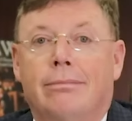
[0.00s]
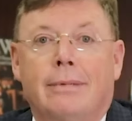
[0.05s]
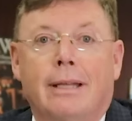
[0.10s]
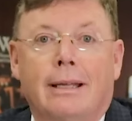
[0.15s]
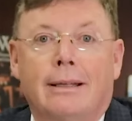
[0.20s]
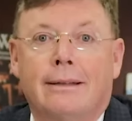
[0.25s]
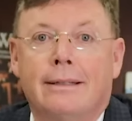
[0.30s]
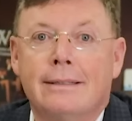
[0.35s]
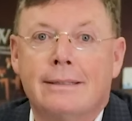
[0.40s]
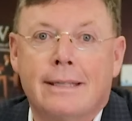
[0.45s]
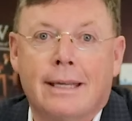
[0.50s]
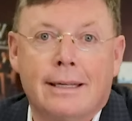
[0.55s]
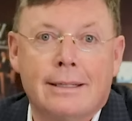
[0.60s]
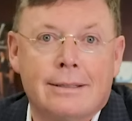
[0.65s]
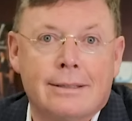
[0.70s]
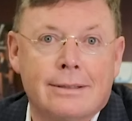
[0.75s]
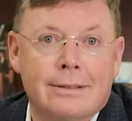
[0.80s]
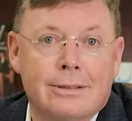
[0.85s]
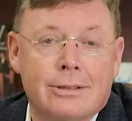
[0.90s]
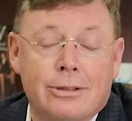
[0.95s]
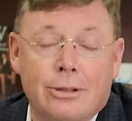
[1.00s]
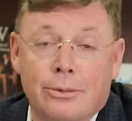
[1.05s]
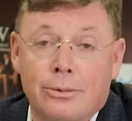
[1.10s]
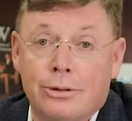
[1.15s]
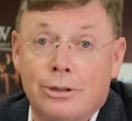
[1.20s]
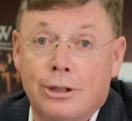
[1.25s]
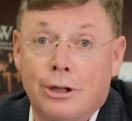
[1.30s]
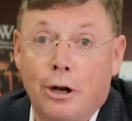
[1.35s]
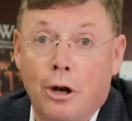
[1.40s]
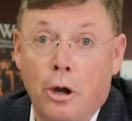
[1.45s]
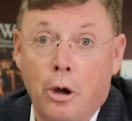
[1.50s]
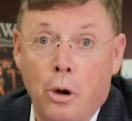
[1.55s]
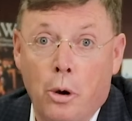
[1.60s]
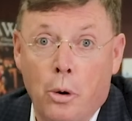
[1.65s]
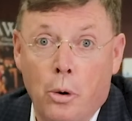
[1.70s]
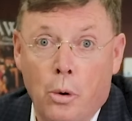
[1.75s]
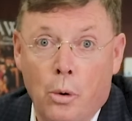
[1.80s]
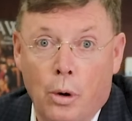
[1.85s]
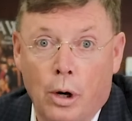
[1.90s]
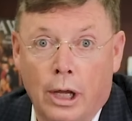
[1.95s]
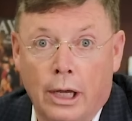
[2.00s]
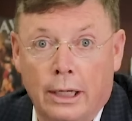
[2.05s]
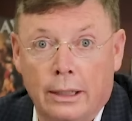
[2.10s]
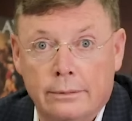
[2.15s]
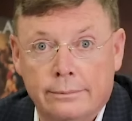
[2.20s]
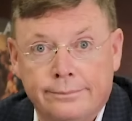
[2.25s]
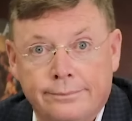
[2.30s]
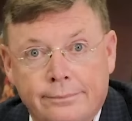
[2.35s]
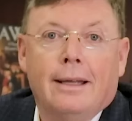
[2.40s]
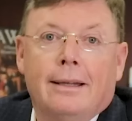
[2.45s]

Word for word: take these cases so slowly.